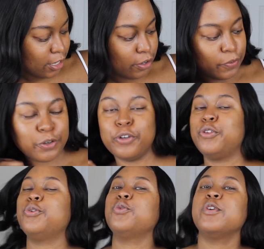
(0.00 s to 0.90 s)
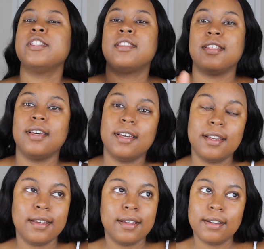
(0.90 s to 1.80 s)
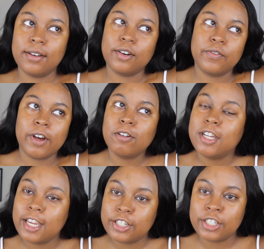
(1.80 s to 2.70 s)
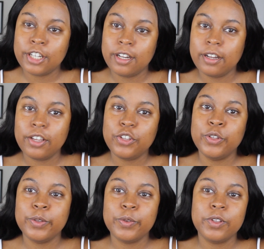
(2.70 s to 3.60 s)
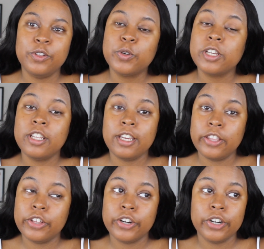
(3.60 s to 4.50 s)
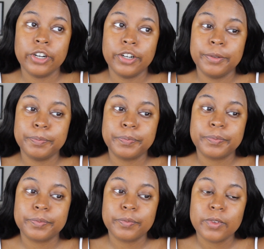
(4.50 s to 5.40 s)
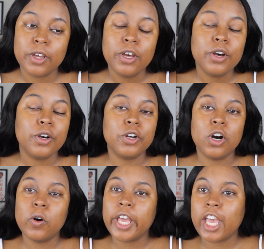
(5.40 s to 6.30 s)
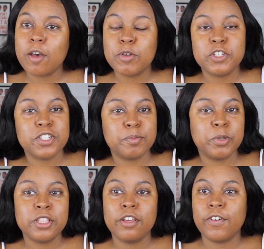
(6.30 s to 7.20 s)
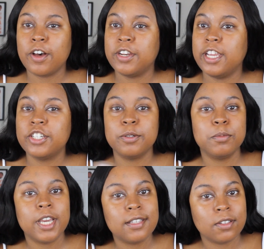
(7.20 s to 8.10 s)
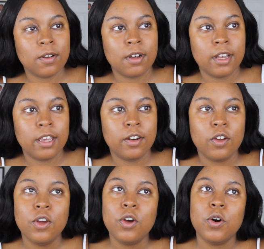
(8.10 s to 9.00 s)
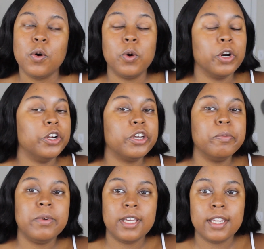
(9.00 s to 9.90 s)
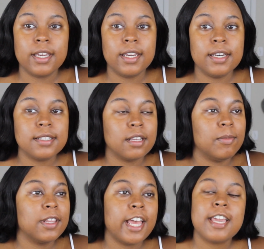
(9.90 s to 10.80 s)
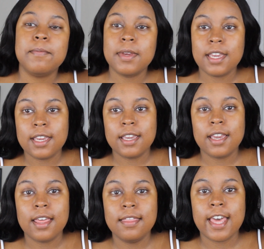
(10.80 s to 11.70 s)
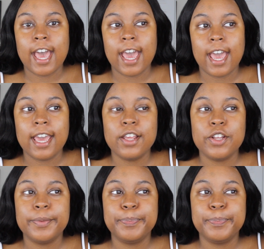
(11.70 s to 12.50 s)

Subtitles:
Now if you're new with foundation, you can either go ham and just put the foundation base on, or you can be someone like me that